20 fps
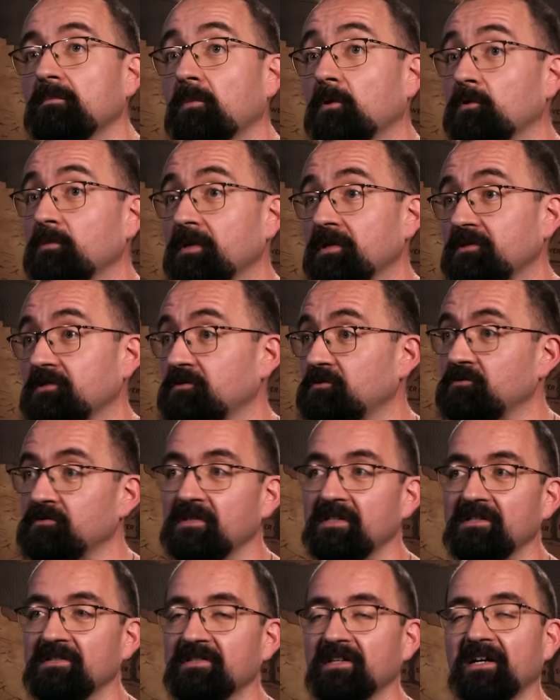monument to
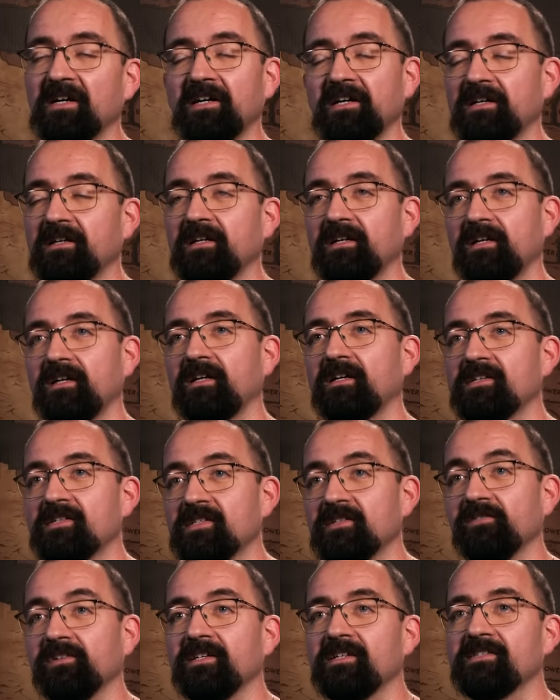the entire
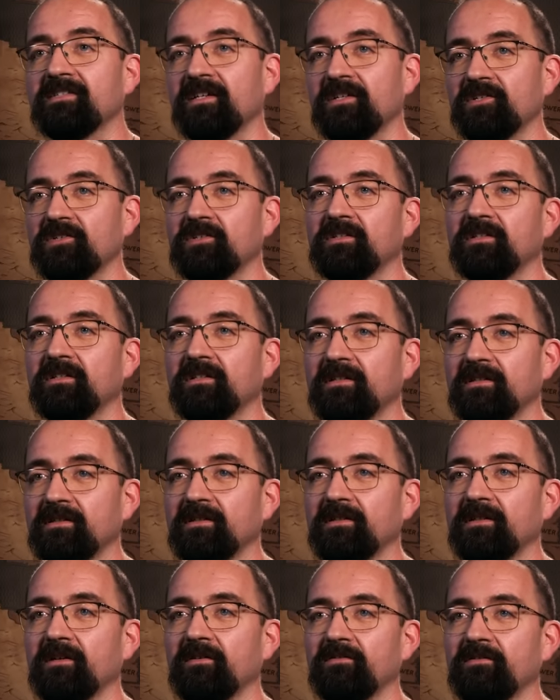civilization
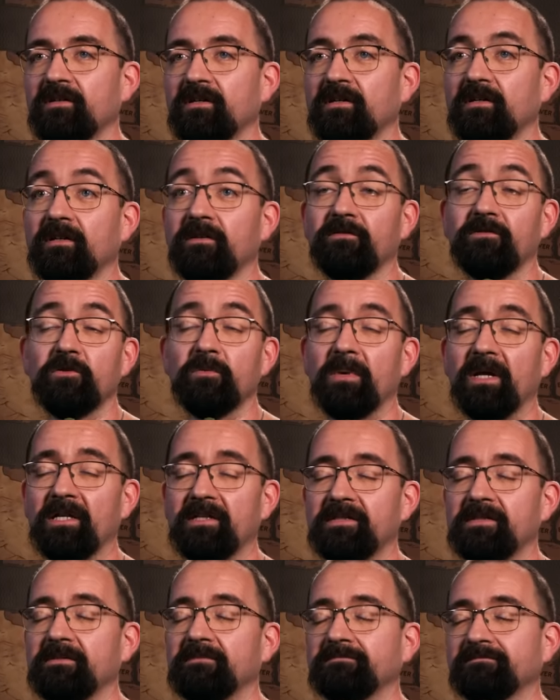of
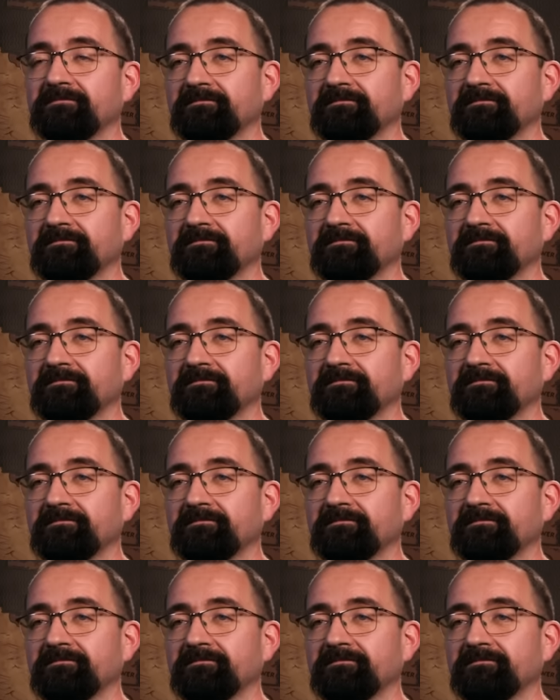humanity.